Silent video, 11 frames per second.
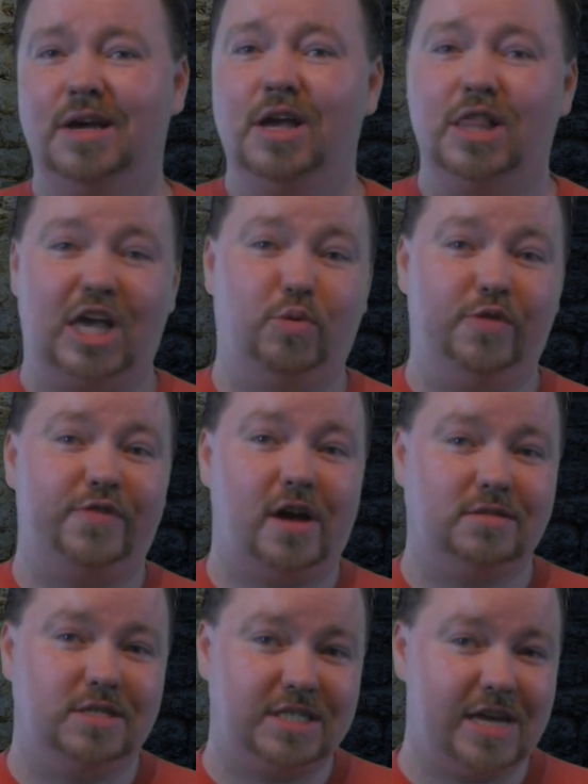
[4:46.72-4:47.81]
Like, we've
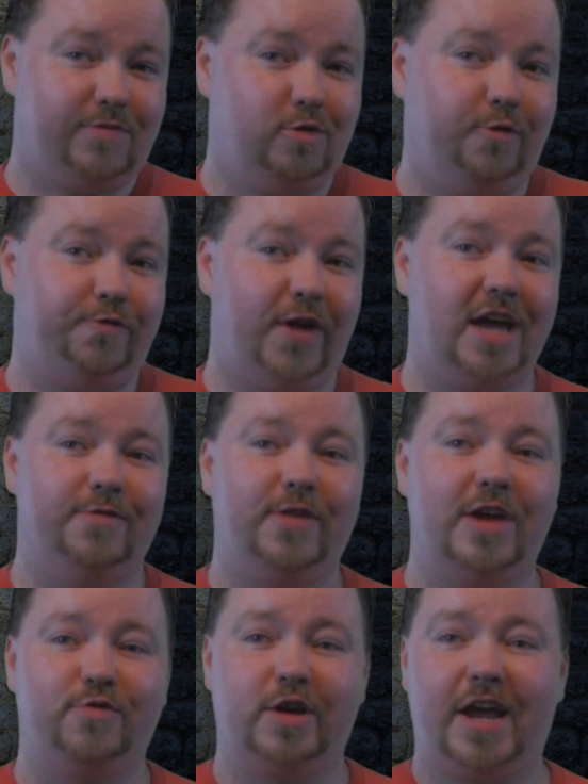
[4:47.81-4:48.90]
gotten several
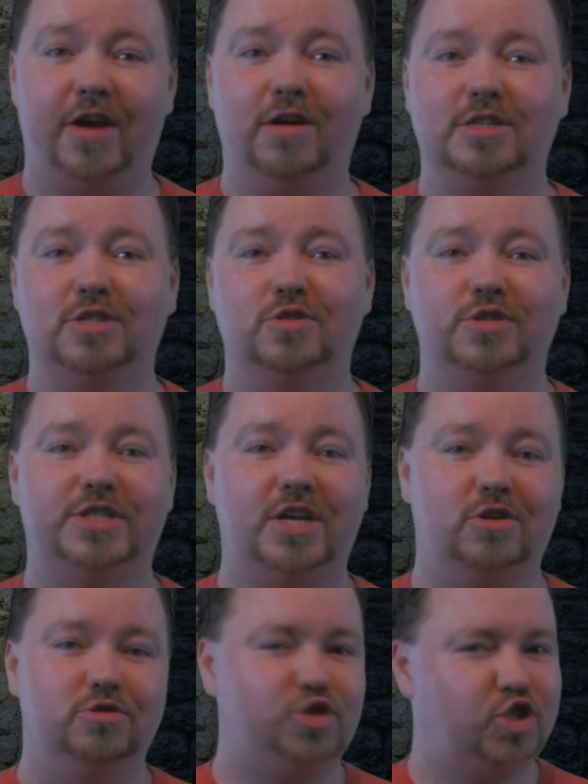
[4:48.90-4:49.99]
fan-favorite characters that
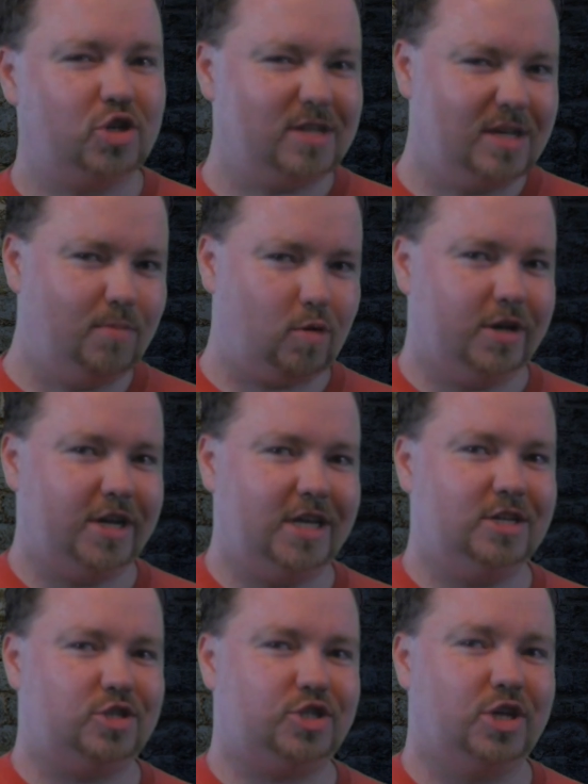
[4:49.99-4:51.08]
are generally more
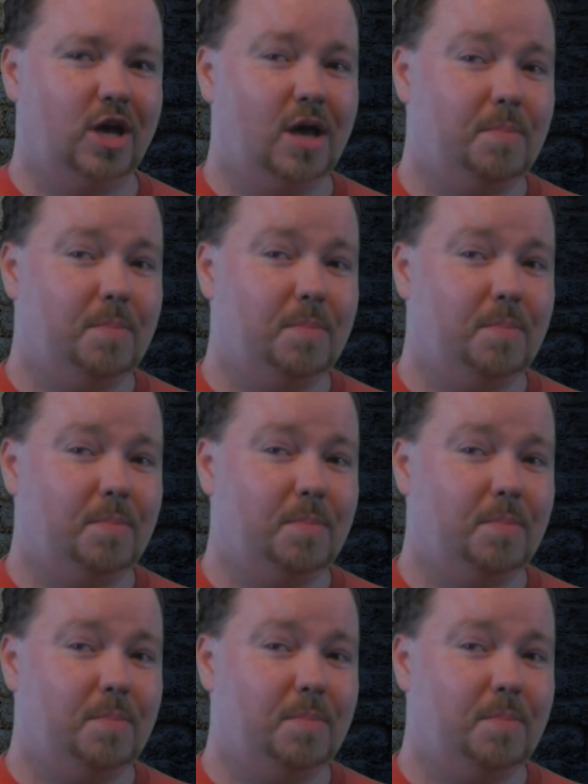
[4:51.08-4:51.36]
niche,